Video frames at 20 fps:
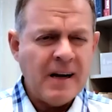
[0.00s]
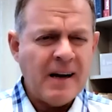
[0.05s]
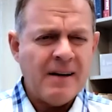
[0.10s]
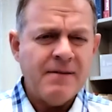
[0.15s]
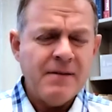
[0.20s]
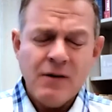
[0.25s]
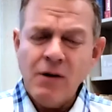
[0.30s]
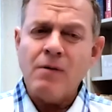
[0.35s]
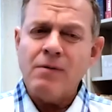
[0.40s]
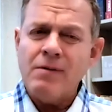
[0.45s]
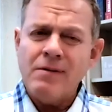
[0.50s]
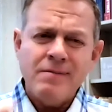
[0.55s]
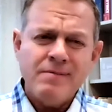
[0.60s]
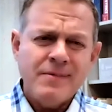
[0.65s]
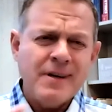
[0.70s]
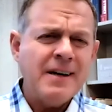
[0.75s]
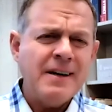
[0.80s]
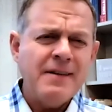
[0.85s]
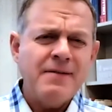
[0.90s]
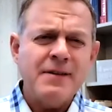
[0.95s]
No,
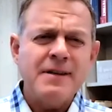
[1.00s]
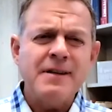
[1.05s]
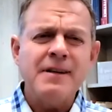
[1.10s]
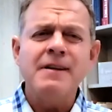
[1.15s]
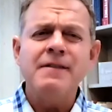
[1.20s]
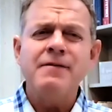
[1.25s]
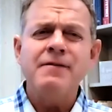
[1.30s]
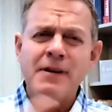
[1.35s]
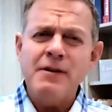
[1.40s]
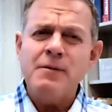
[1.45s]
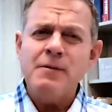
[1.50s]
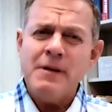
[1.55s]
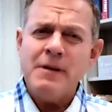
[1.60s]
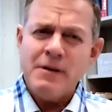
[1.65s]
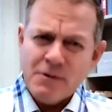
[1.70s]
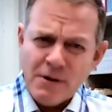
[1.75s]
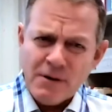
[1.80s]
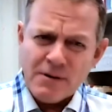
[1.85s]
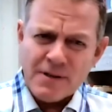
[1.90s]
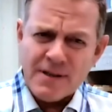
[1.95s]
not infertility, for
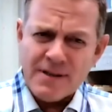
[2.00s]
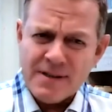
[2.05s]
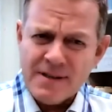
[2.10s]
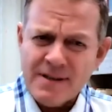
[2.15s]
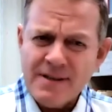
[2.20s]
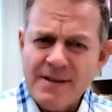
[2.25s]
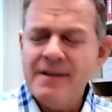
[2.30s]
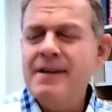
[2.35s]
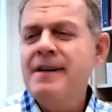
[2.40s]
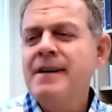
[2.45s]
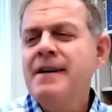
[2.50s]
endometriosis.